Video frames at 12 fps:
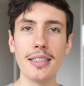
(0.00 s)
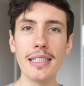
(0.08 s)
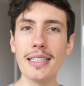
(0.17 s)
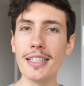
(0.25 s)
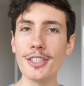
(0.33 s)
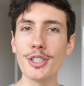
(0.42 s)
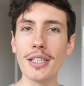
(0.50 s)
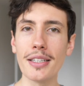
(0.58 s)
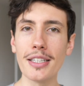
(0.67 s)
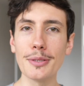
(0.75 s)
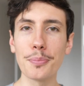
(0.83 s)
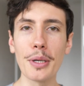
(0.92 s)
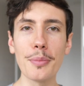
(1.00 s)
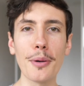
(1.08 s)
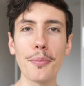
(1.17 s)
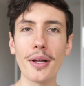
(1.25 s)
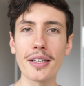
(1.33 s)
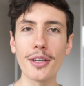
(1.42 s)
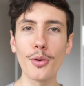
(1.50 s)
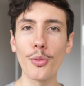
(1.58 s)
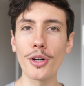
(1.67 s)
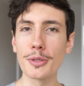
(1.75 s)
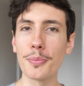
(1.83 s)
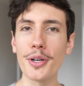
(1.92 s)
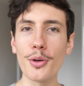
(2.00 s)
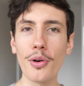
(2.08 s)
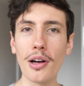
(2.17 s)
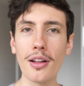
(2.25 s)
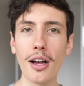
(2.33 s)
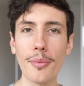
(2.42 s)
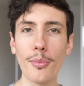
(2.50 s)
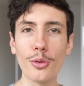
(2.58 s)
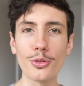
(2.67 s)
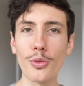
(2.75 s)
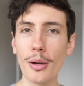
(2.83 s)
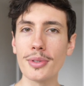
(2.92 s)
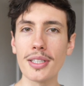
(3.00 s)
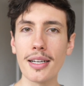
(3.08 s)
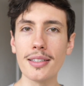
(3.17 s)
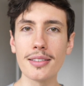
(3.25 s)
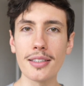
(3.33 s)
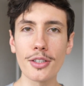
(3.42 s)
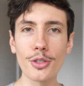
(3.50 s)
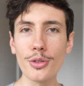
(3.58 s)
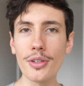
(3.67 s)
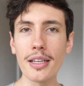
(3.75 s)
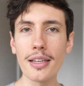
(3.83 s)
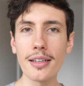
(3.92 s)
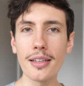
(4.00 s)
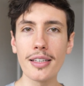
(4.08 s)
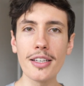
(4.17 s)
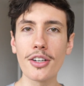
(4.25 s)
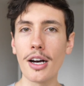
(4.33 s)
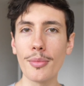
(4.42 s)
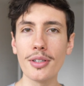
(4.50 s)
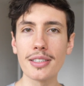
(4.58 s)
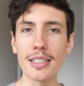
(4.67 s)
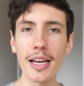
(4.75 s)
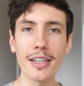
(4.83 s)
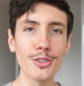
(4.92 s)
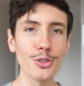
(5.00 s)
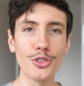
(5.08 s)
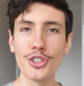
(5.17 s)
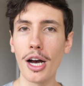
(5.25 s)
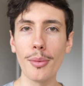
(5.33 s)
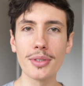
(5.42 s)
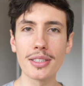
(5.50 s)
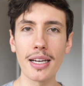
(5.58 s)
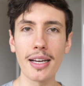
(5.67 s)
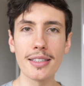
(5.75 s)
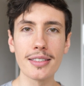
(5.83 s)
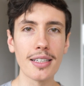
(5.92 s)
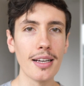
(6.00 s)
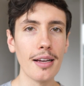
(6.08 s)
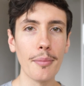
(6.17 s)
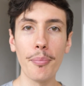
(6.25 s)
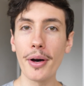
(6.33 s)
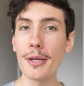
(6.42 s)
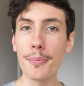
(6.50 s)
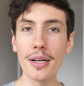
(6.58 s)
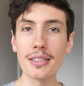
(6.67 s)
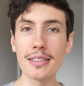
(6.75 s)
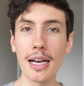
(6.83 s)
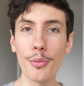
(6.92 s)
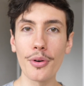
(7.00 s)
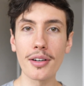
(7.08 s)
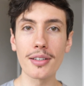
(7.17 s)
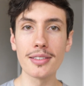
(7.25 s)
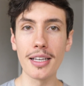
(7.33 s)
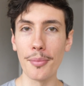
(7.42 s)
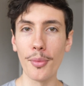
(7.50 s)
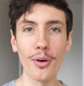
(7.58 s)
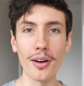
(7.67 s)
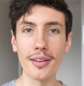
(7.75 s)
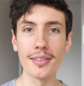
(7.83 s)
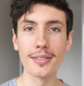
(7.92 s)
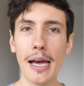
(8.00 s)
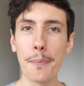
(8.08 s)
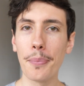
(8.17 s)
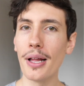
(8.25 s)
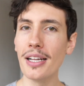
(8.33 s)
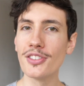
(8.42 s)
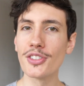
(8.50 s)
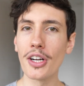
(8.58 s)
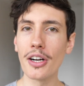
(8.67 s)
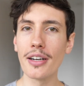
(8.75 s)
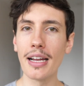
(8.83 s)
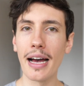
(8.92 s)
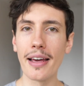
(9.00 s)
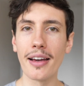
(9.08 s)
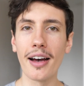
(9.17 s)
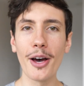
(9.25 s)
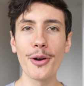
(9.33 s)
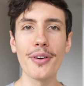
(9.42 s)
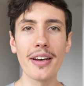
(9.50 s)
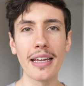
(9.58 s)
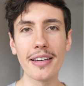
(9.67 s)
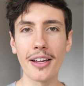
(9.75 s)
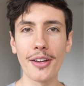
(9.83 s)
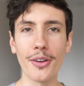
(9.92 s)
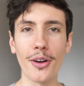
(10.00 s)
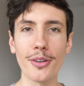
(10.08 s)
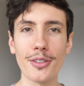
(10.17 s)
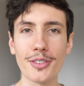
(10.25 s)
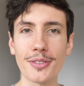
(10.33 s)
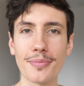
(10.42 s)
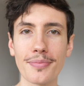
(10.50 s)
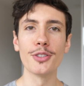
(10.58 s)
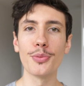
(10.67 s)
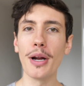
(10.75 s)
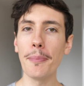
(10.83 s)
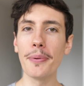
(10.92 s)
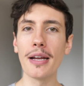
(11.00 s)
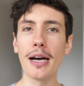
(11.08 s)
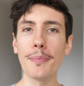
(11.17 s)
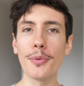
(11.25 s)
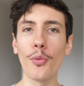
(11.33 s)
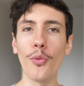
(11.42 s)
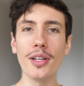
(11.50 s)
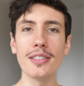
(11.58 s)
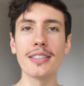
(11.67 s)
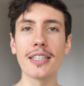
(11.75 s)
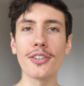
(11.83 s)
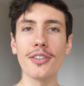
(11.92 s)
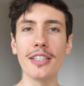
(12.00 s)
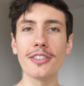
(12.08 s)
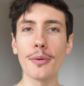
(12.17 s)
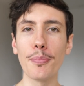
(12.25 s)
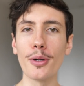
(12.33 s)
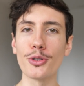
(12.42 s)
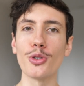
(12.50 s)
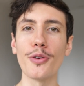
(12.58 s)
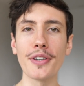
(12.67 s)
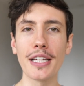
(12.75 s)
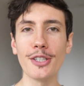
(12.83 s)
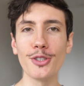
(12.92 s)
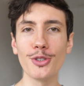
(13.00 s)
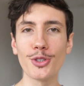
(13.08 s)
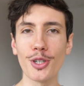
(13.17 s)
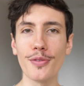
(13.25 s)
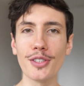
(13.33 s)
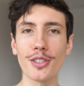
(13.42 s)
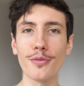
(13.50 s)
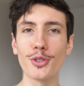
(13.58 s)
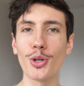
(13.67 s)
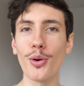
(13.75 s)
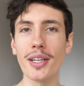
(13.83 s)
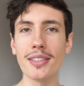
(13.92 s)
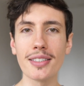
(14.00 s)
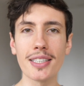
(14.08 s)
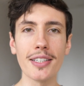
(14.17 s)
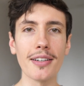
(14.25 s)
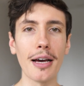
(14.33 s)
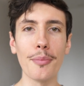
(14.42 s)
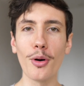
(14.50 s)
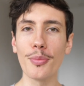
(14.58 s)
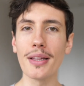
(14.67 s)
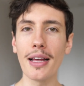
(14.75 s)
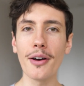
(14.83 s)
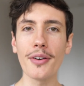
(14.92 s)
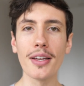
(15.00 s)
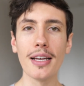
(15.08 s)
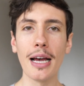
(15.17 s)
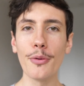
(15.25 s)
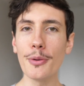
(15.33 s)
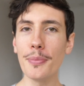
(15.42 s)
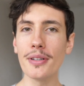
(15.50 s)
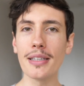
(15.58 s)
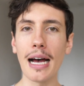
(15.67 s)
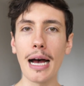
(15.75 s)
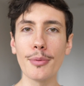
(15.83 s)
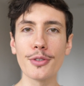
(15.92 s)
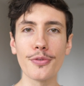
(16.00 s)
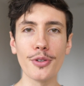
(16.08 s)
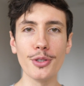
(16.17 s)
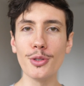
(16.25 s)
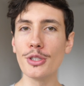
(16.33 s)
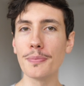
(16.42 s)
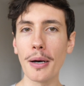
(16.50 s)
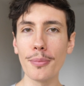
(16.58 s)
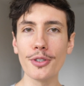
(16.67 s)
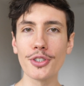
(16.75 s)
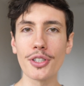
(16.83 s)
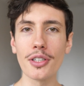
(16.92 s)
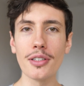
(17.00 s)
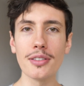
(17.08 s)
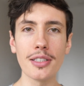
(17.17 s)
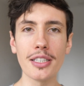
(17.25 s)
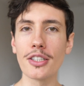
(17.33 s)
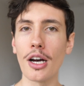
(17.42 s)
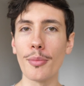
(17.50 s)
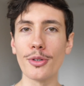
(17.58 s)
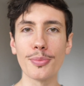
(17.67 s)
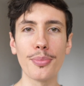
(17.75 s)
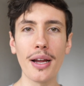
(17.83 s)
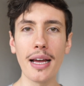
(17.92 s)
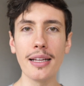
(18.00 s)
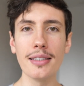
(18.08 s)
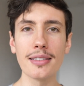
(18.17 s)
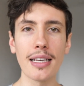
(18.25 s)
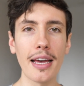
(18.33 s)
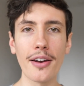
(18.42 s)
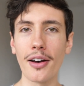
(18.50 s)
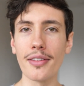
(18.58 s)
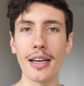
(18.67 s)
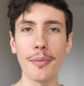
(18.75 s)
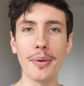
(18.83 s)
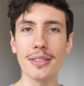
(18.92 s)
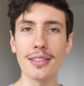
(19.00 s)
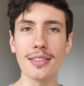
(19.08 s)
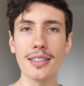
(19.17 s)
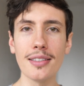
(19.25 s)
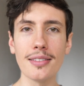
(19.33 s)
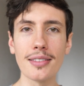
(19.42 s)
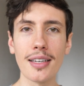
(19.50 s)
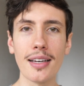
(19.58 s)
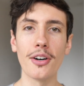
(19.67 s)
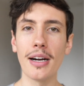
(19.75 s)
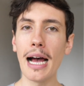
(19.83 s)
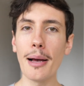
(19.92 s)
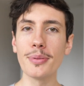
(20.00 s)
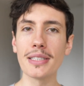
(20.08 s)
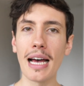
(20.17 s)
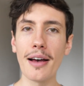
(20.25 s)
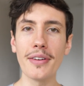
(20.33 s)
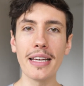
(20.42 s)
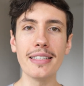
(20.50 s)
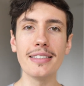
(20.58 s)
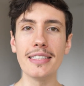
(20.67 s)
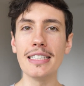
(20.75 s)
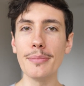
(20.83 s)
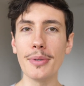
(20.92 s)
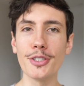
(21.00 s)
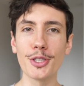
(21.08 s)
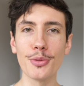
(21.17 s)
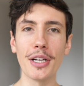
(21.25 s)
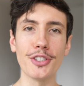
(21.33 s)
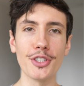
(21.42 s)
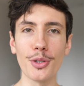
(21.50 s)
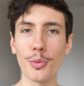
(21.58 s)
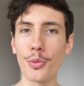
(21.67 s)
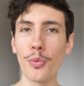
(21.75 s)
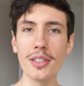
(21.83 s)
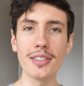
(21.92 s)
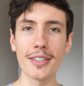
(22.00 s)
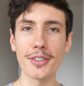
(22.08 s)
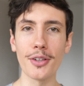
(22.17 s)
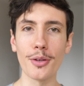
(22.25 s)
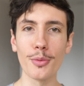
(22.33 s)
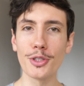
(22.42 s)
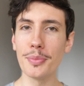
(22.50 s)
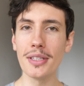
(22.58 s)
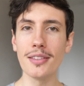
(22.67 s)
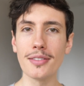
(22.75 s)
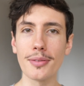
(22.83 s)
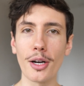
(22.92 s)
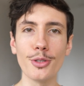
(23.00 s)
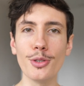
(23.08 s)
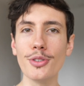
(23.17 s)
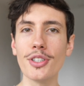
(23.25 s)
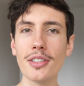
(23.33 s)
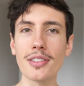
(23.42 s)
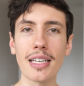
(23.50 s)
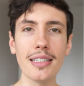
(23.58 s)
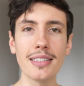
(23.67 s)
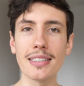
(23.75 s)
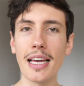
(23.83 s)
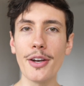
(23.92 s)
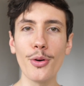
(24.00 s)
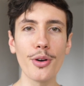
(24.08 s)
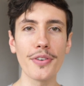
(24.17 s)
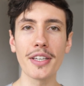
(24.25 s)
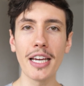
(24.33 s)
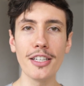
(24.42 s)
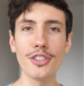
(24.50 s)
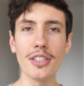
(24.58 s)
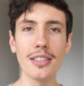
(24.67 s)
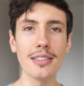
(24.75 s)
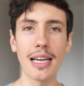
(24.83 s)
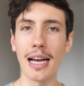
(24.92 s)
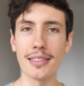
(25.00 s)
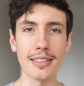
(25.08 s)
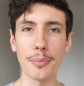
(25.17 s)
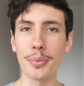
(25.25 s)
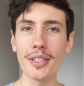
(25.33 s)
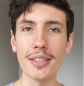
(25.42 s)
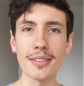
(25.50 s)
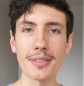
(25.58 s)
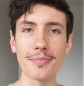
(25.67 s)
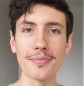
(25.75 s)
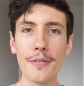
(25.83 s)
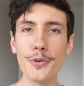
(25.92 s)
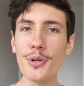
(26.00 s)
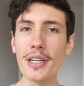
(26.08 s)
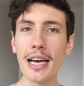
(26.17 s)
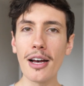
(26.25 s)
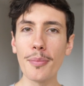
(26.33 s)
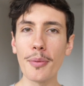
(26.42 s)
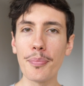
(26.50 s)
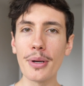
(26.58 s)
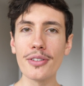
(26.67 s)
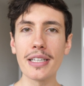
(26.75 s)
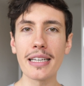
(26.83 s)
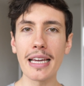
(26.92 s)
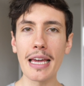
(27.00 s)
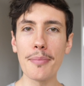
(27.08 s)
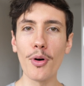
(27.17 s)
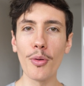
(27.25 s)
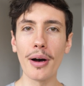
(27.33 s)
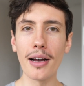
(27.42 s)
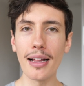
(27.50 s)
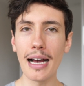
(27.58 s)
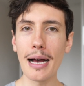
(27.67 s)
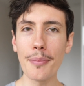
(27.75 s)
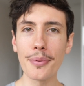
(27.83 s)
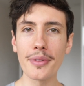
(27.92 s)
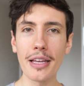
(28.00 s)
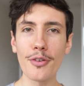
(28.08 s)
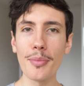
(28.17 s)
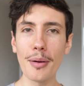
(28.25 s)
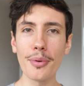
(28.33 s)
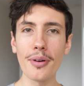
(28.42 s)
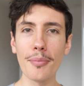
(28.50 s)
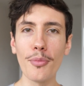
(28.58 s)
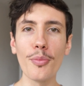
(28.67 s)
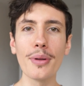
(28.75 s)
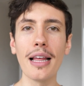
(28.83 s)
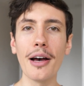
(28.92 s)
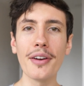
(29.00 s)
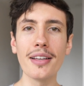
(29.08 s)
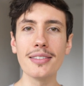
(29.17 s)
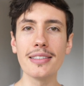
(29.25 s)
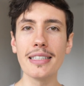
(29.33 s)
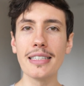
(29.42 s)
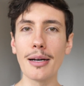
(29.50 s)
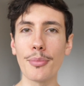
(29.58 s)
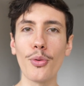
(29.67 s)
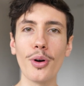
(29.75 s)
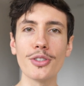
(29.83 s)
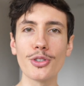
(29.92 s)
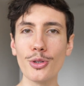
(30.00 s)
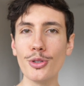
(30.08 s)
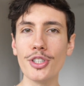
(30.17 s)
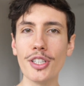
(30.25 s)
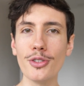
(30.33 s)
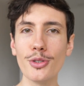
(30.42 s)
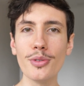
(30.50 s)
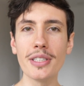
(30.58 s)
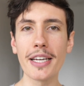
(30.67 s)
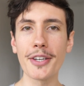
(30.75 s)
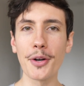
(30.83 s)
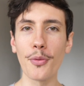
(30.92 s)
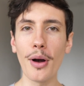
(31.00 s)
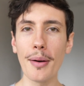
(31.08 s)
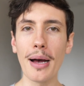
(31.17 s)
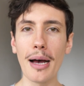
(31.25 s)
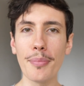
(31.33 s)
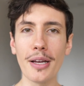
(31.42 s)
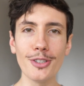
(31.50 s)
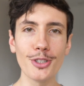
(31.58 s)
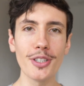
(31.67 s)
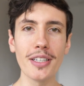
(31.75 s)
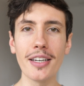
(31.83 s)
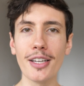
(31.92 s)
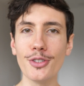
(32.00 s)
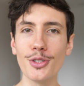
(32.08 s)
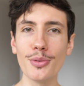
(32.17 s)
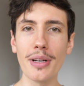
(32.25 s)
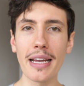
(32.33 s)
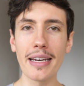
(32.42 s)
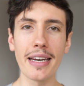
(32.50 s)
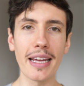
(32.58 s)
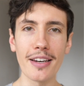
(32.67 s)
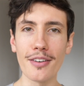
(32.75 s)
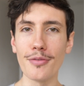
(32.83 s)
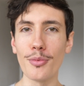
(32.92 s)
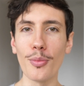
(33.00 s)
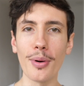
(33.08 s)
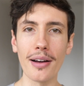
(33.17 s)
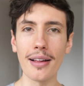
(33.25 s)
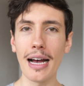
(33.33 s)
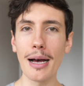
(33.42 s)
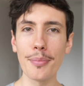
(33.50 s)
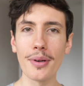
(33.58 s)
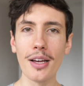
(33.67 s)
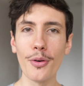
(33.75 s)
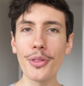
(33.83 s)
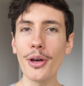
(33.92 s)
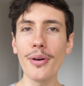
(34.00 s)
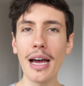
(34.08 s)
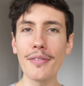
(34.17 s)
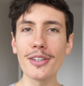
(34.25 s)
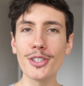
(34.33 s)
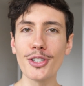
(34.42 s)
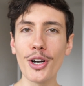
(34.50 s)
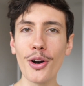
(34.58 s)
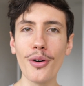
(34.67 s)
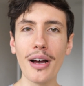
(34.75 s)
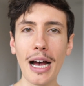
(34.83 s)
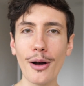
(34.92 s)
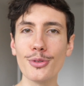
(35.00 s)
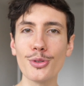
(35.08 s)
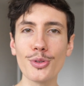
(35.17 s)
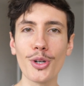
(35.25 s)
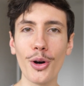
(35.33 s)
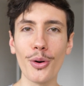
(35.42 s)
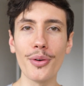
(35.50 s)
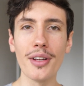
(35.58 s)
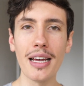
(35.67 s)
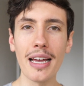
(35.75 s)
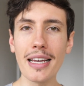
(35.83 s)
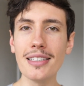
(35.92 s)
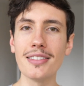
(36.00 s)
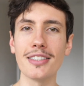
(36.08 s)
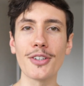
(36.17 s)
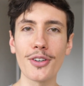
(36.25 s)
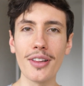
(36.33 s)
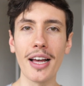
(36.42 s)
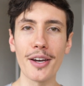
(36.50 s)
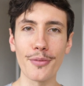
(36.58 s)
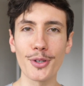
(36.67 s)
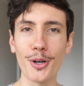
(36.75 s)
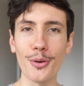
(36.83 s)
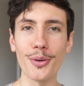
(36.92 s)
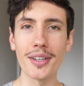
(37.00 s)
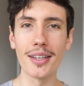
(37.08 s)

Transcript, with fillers: In addition, this premium plugin works pretty well on most websites, including e-commerce sites, job sites, BuddyPress networks, and more. And plans start at $199. To wrap it up, OneSignal is our push notification service of choice here at Mobiloud, and we build apps for news publishers, e-commerce brands, and online businesses. Our apps have a deep integration with OneSignal, which means our users can send notifications as they please. If you need help building a mobile app, then remember MobiLoud is the number one solution to take your web app and turn it into a native mobile app without having to know how to code a single line of code.